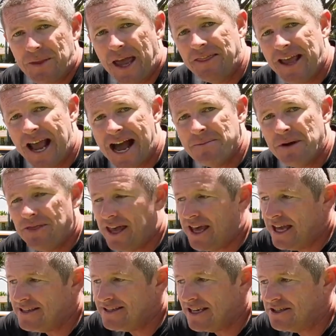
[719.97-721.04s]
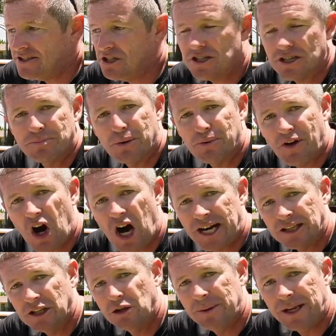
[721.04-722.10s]
And the aim of these is just to provide
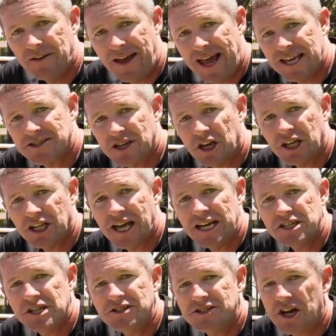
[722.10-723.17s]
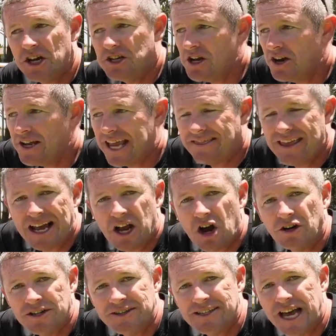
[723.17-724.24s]
a little bit of air circulation so you don't get that
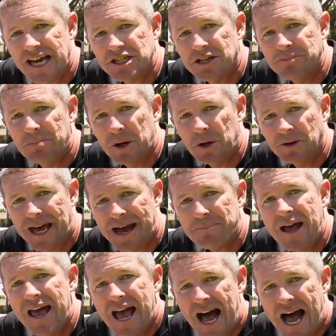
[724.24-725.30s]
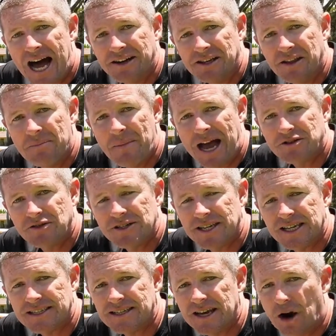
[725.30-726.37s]
condensation build up under the mattress
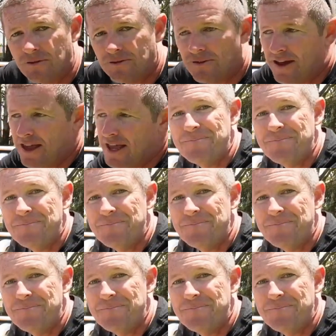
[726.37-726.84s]
itself.